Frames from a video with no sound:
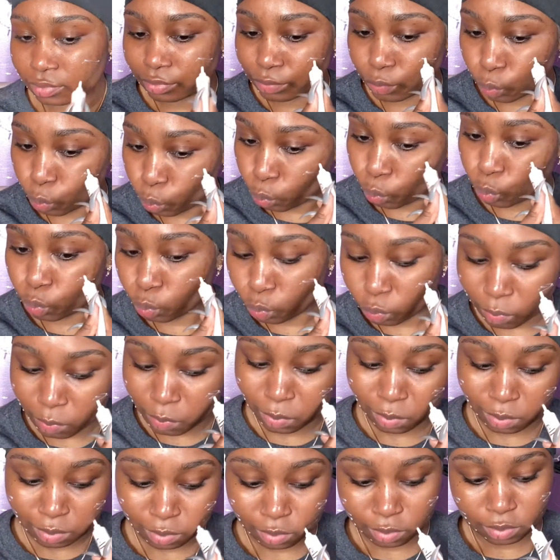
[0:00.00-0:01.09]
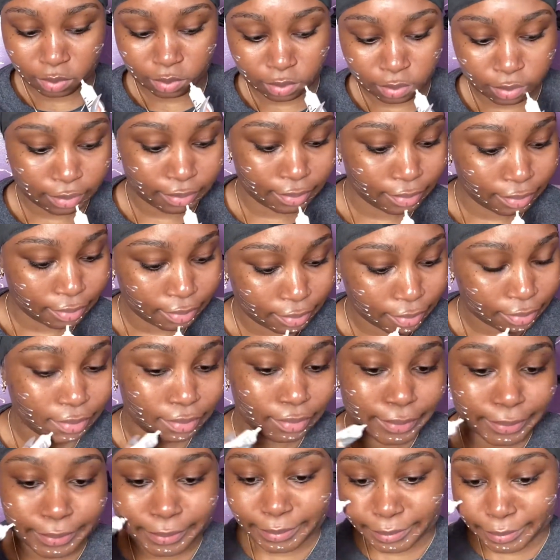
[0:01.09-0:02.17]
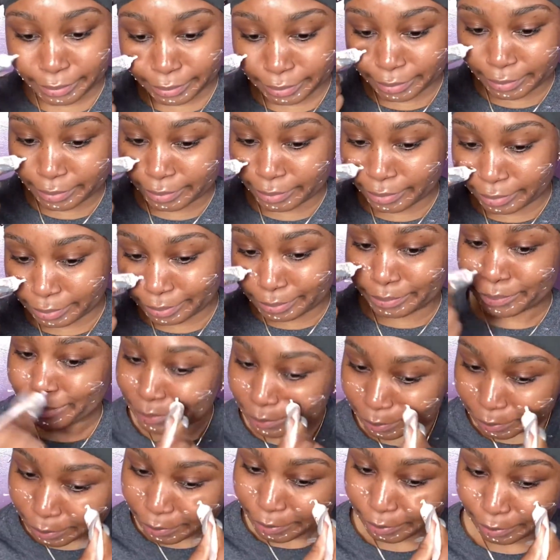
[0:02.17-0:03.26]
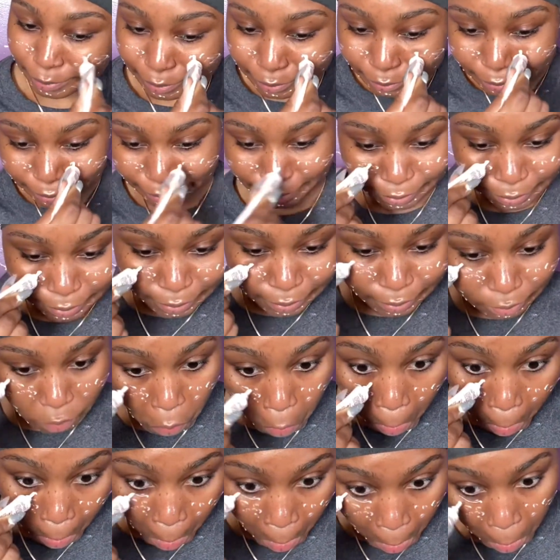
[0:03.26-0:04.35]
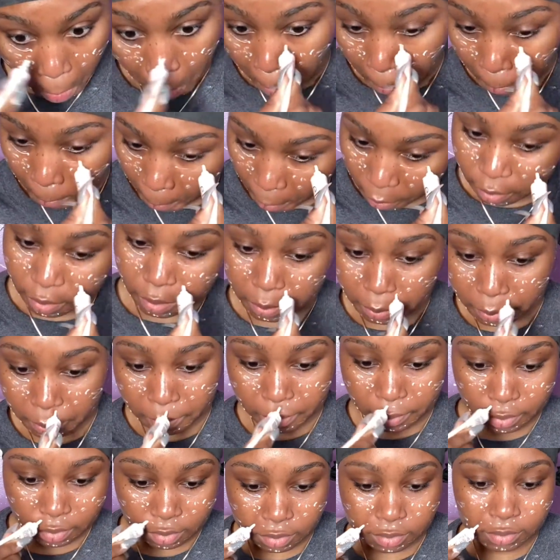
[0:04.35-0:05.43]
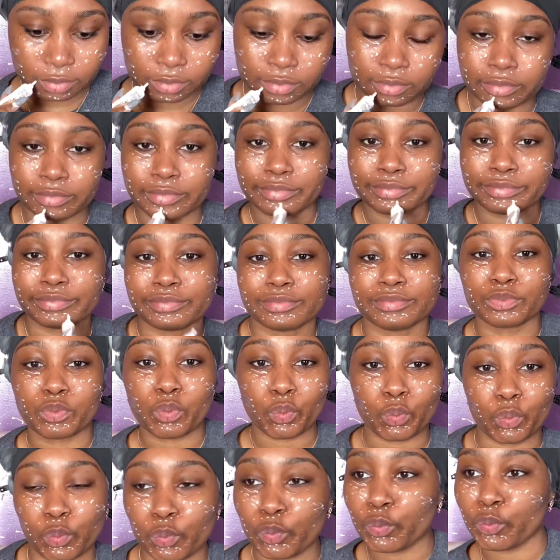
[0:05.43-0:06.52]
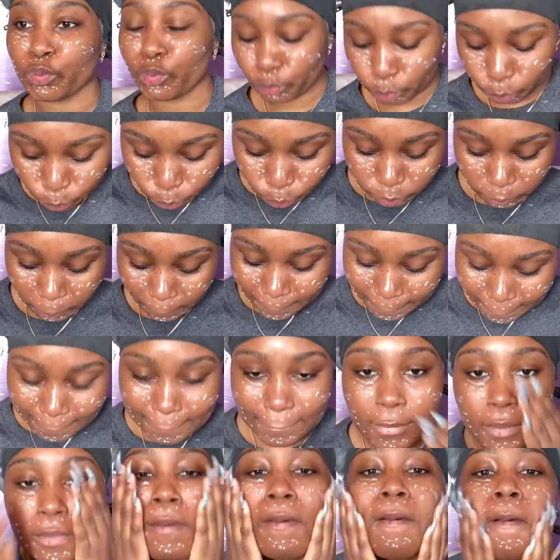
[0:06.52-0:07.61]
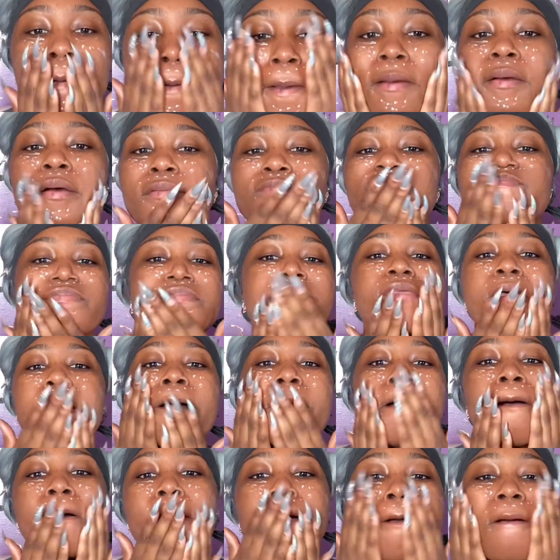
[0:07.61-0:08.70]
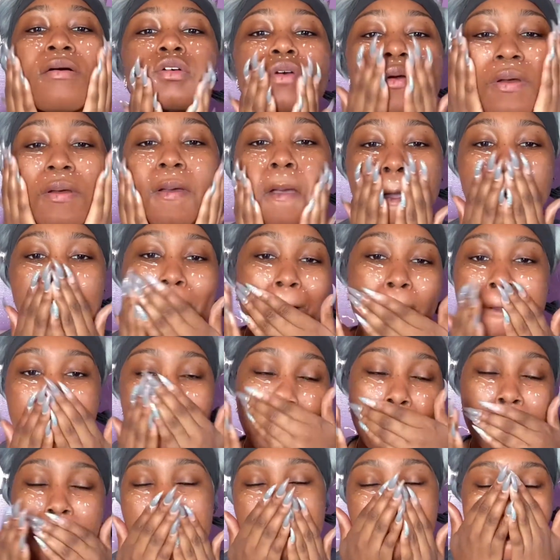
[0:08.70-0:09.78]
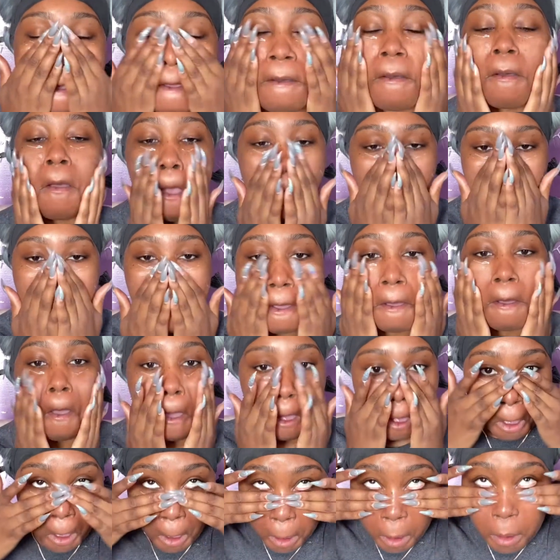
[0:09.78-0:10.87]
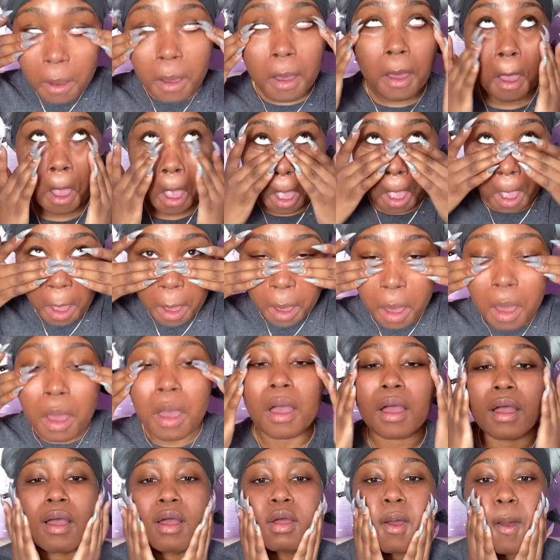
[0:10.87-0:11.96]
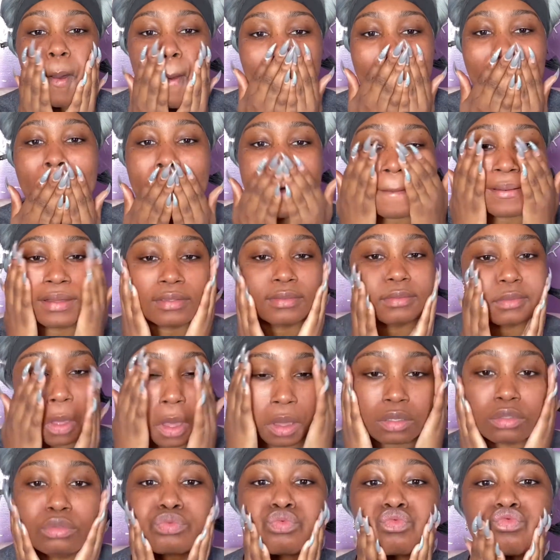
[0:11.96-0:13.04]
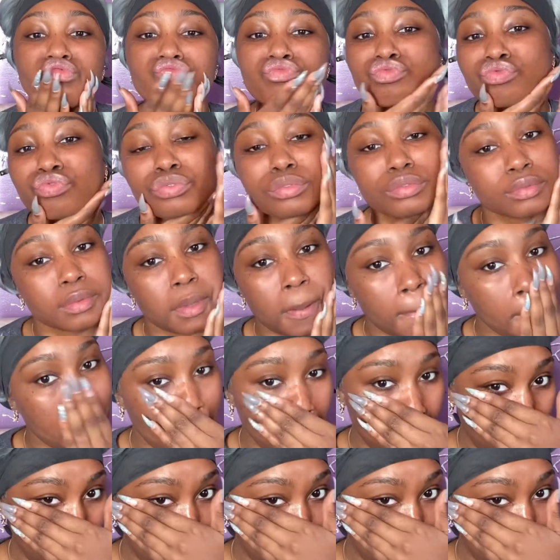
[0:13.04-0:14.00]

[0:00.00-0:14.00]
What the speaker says: a Benefit Pore Professional primer because I am extremely oily and we do not want to be dripping, okay, at all. We don't want our makeup to be slipping off at all. So do that graciously and